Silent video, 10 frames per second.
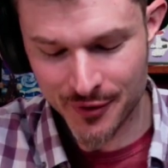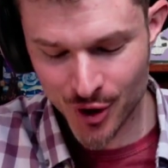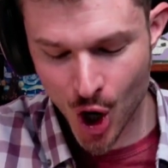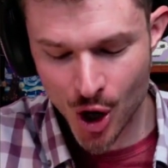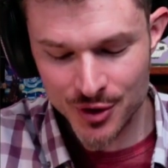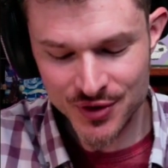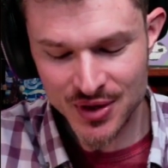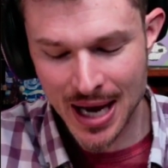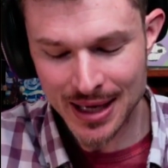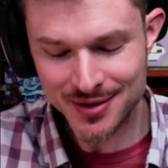hard
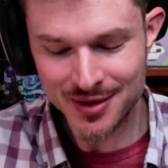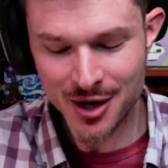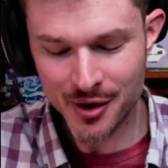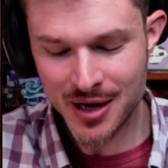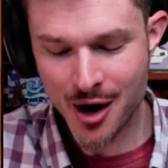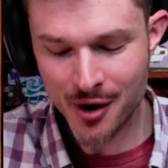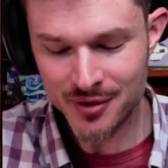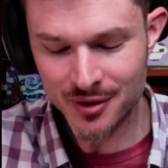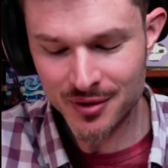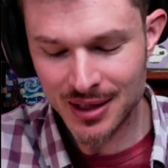side to their
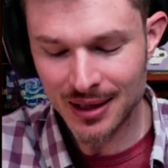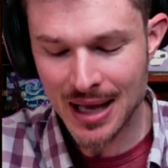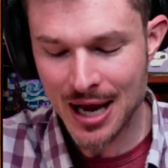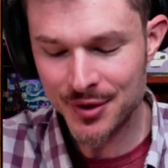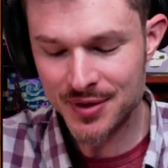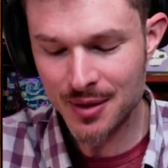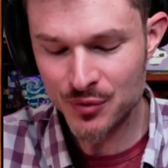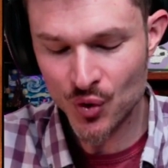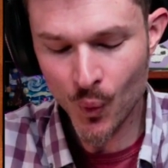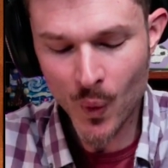character that allows them
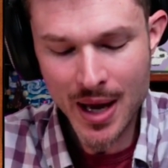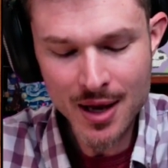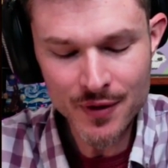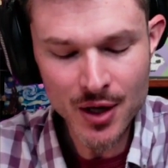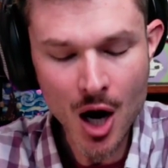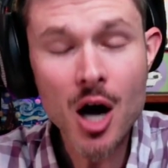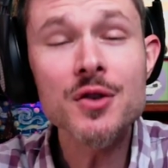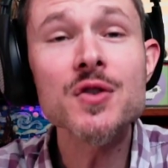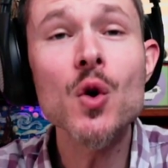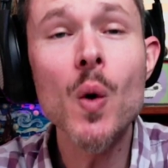to weigh the
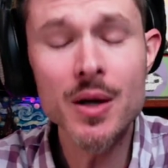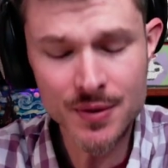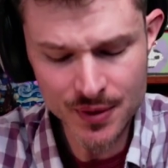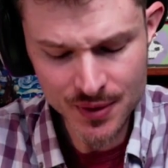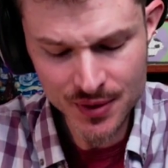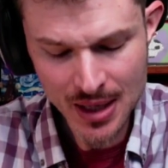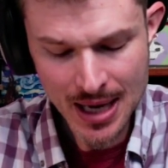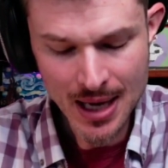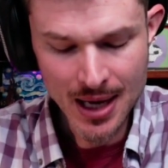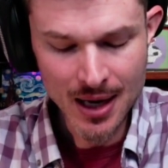consequences
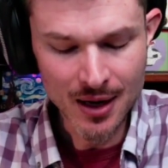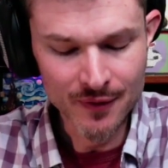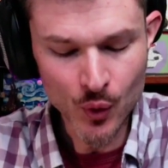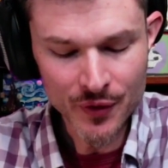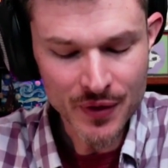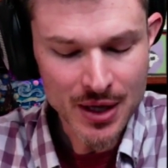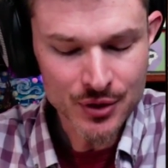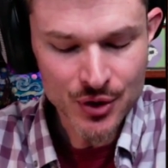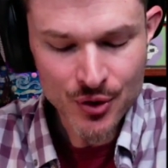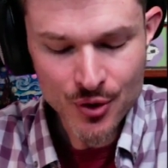of what they
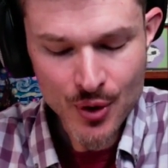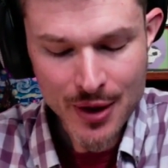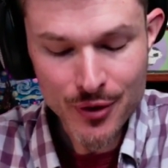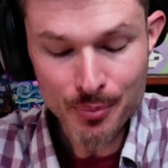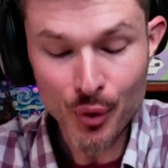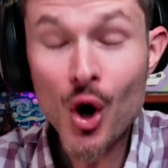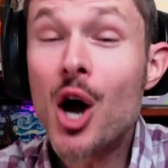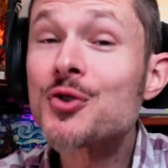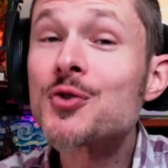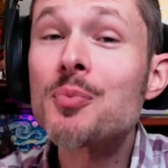do and the
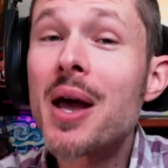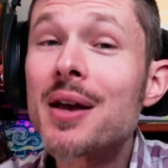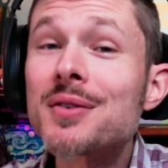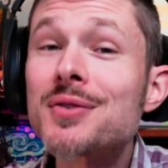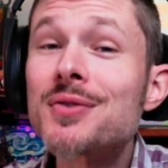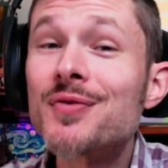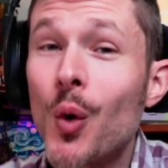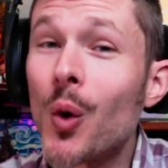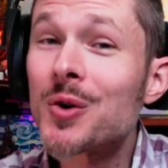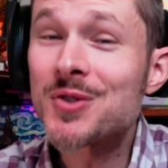prospects
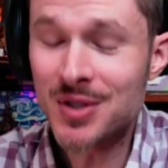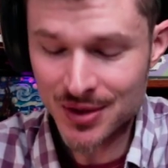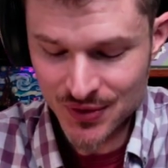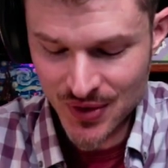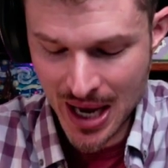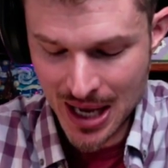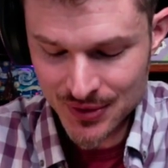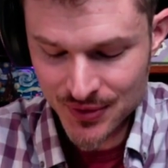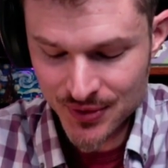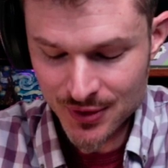for
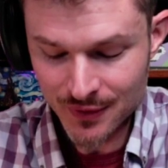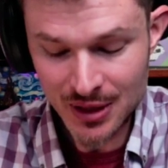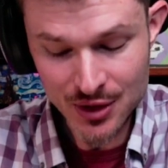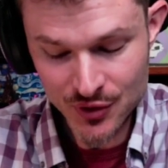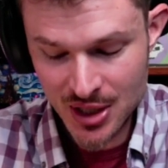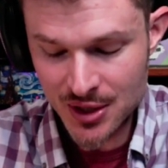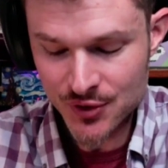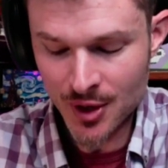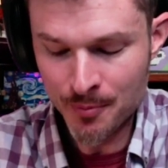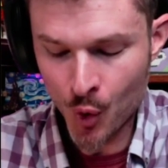success. And indeed,
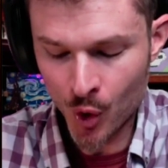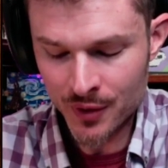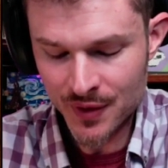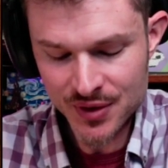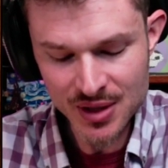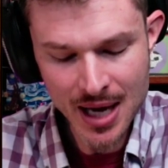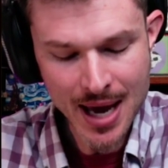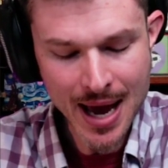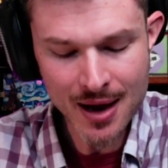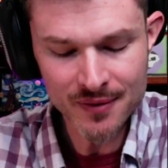some born on this day
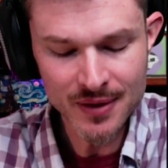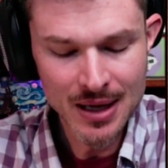have